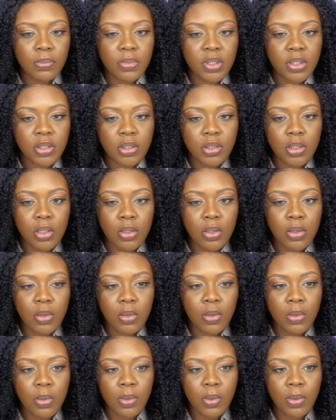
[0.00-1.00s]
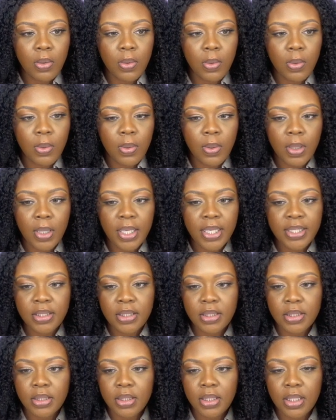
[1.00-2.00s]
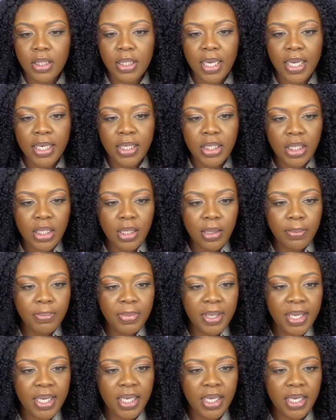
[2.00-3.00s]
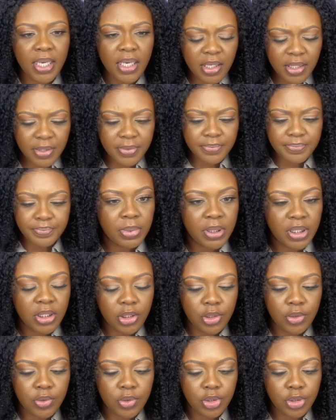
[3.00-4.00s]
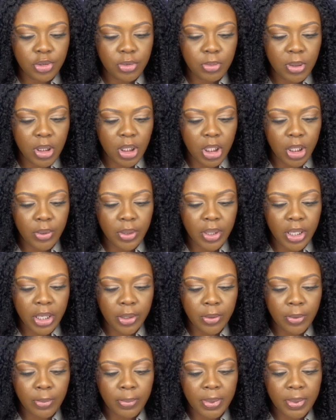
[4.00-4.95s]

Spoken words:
So let's see. I need a pink YouTube logo